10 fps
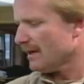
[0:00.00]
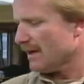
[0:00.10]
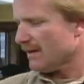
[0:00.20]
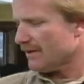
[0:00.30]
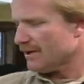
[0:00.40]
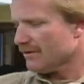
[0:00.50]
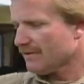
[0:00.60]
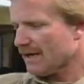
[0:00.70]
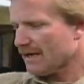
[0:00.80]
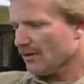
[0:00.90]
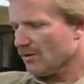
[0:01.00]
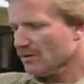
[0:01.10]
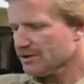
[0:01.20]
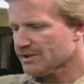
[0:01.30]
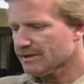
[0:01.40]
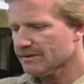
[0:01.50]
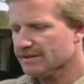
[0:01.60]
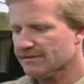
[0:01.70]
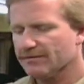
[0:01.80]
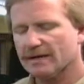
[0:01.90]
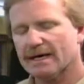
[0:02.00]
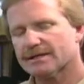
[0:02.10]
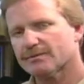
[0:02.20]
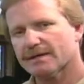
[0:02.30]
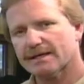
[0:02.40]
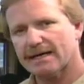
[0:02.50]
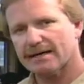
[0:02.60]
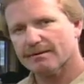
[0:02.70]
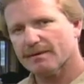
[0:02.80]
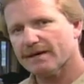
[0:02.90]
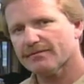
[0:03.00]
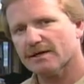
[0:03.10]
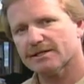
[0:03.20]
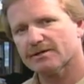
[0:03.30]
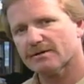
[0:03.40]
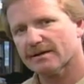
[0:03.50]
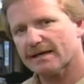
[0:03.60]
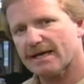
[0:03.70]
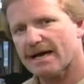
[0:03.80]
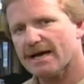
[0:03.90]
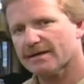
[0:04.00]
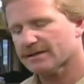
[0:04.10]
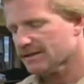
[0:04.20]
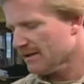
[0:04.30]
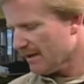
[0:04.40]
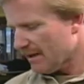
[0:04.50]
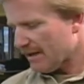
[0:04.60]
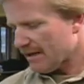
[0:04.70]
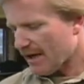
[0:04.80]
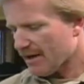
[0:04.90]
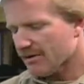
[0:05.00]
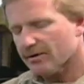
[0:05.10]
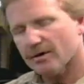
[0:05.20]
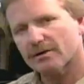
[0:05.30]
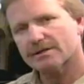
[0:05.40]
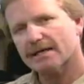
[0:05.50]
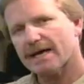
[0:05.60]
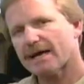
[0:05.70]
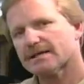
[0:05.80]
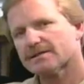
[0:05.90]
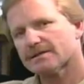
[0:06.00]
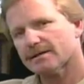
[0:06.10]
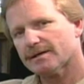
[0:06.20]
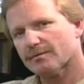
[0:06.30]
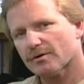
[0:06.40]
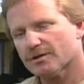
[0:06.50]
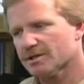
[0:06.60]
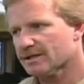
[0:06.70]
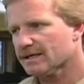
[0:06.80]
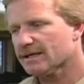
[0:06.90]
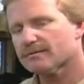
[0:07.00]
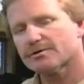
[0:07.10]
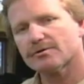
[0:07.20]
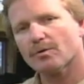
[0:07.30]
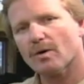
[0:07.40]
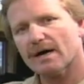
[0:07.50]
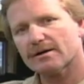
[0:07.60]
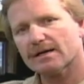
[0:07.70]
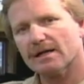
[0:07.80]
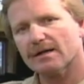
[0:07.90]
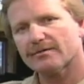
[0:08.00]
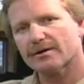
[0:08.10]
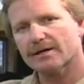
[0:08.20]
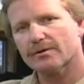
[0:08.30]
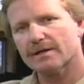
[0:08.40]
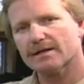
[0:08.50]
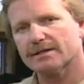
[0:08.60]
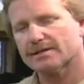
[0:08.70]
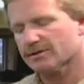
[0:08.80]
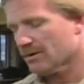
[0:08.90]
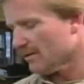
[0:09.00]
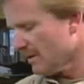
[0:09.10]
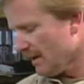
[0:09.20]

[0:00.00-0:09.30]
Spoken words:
And then you've got a whole series of flies when you get out of the mayflies going to the caddis. Now you know as the caddis emerges, it comes through the water column very quickly. So